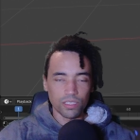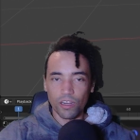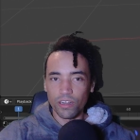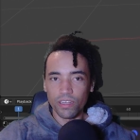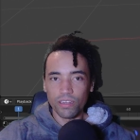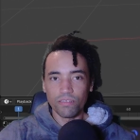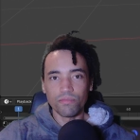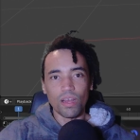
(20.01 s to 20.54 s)

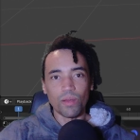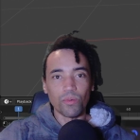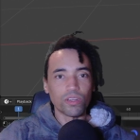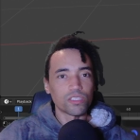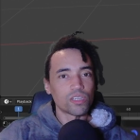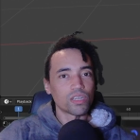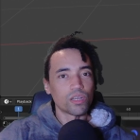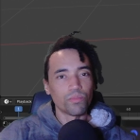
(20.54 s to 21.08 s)
I'm going to
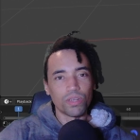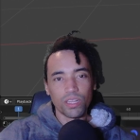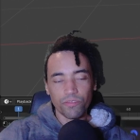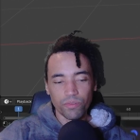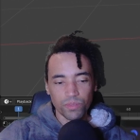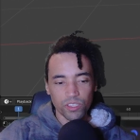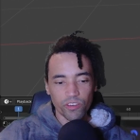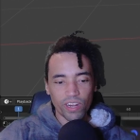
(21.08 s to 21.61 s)
start completely
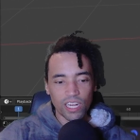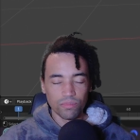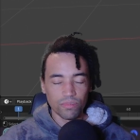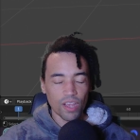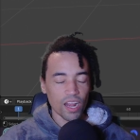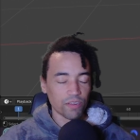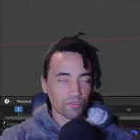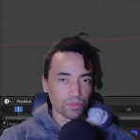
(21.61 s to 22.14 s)
from scratch,
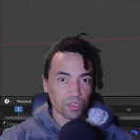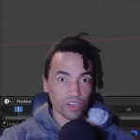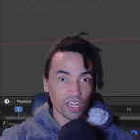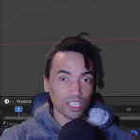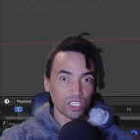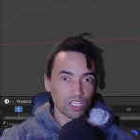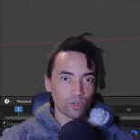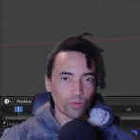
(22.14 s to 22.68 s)
kind of from
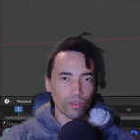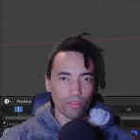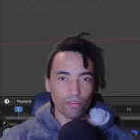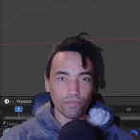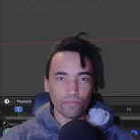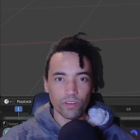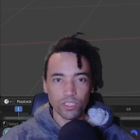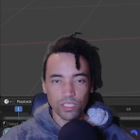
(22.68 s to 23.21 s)
scratch, you know, with the
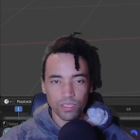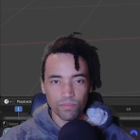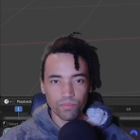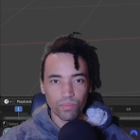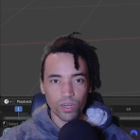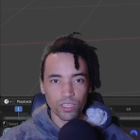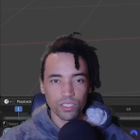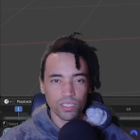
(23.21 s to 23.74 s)
first
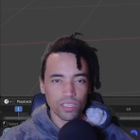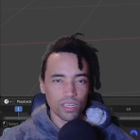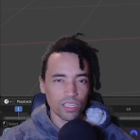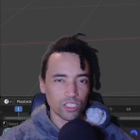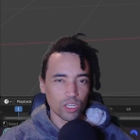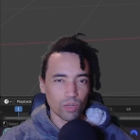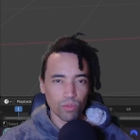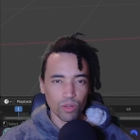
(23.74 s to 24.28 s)
person
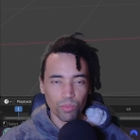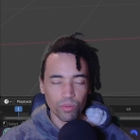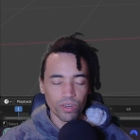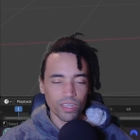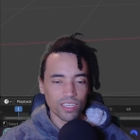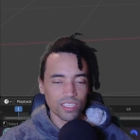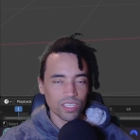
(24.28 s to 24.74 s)
engine blueprint because I